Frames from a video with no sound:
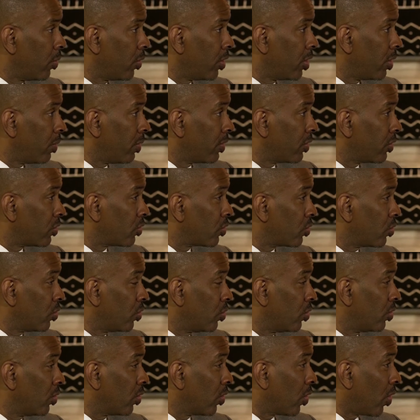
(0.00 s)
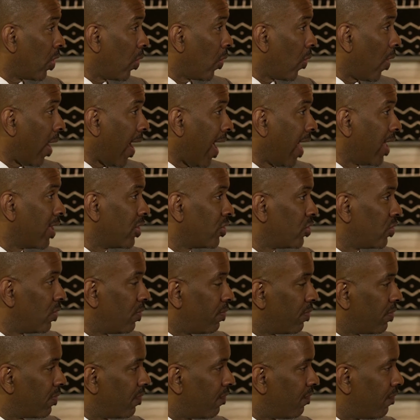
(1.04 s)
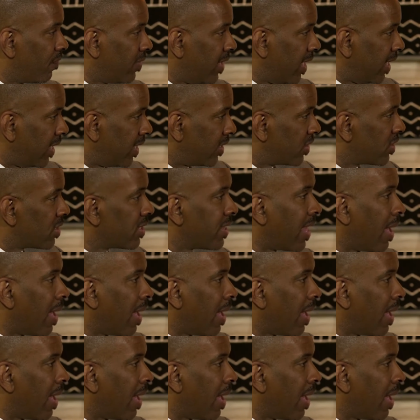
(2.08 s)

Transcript: when you went to school, or how did you get into